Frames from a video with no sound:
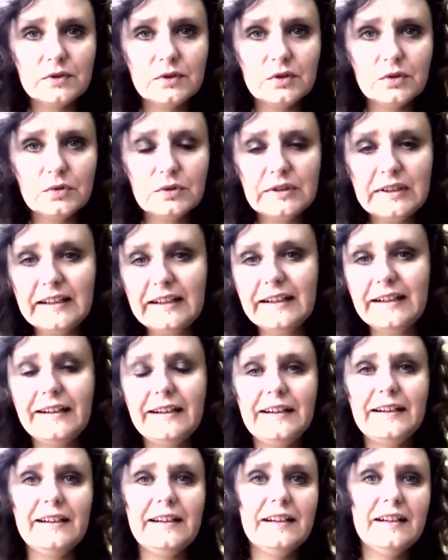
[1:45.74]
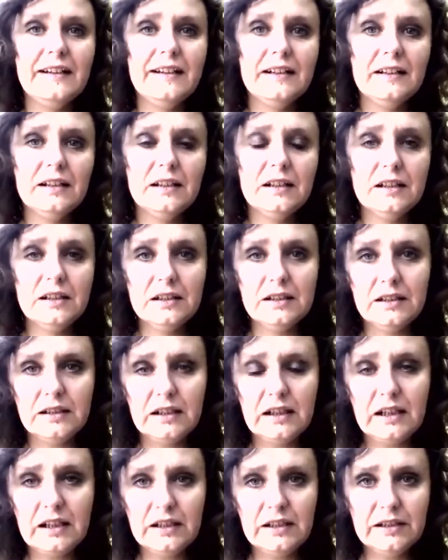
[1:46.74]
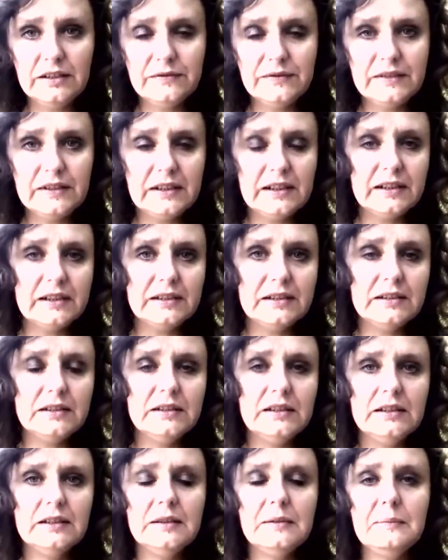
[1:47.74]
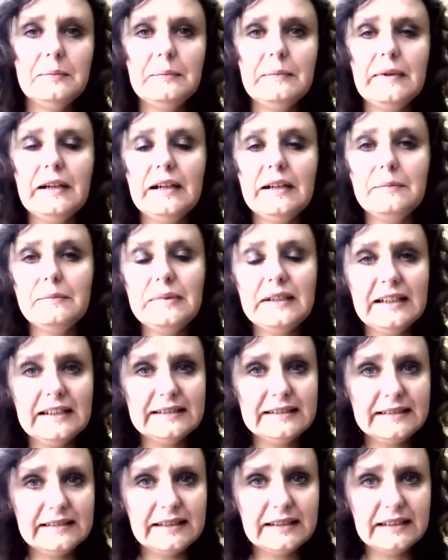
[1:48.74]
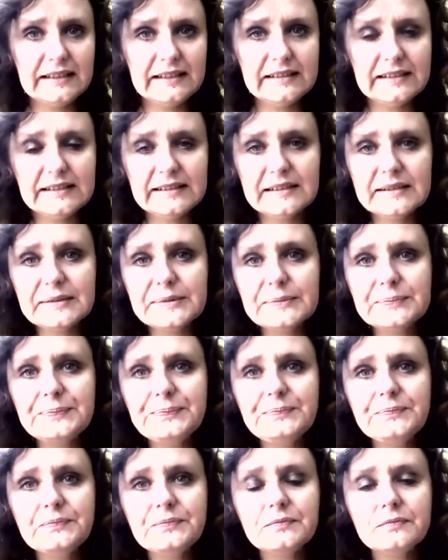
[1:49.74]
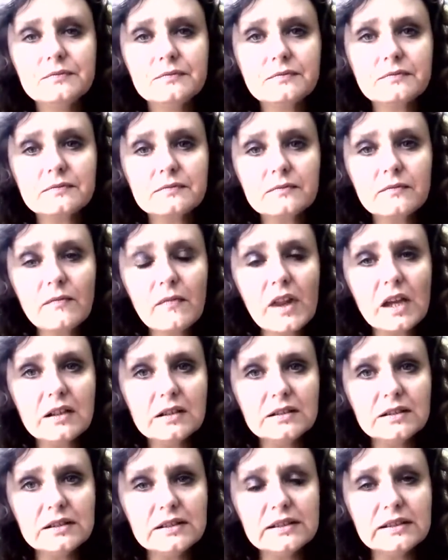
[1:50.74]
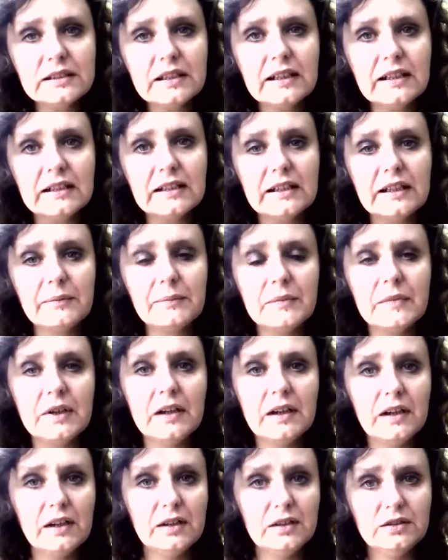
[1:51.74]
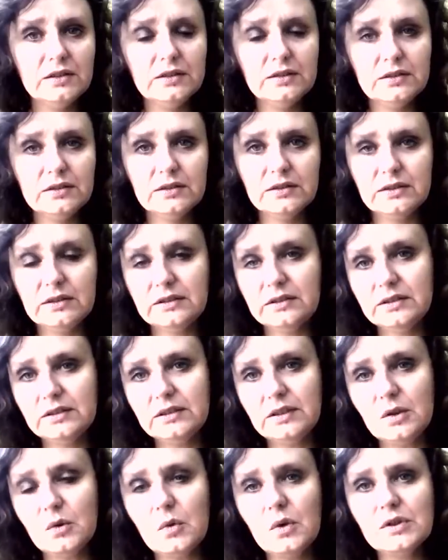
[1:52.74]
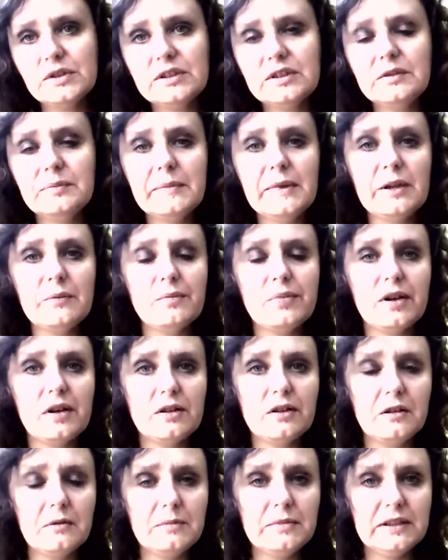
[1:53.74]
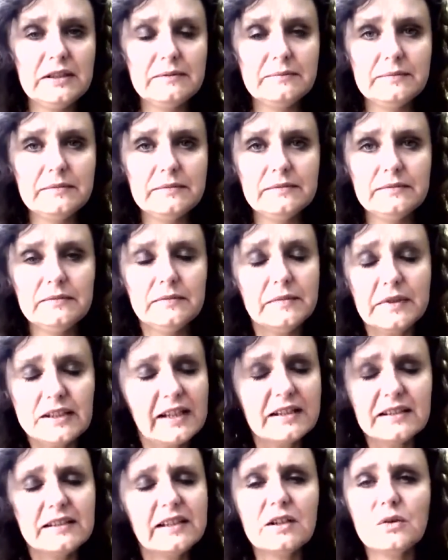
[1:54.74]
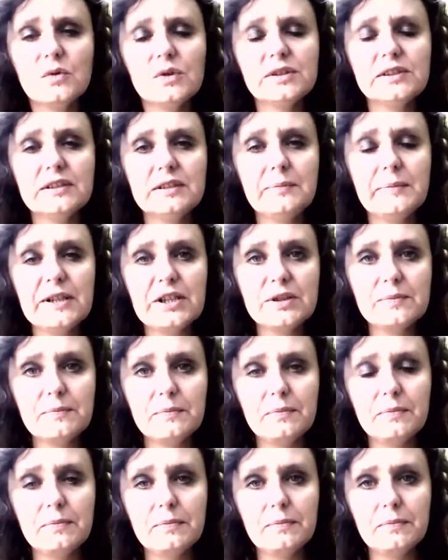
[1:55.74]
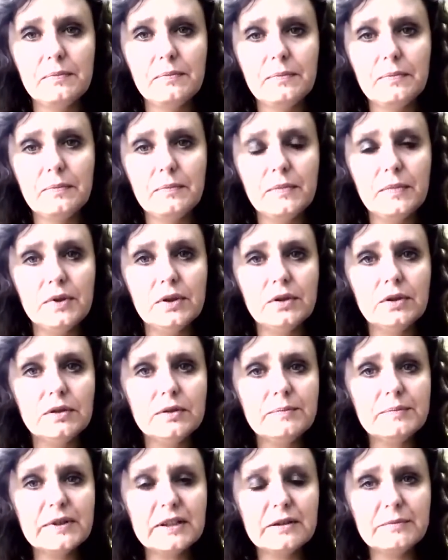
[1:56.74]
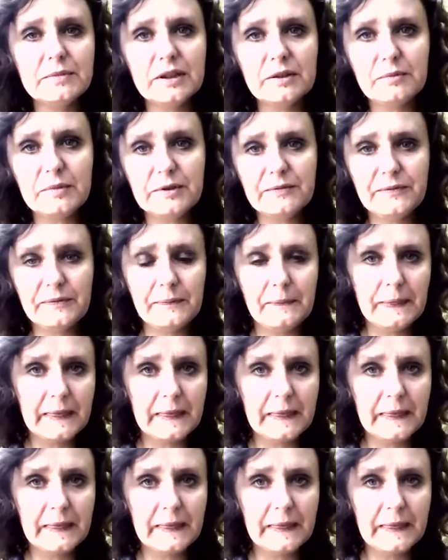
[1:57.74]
today I've done my blood test. This time there wasn't my problem. There wasn't much problem with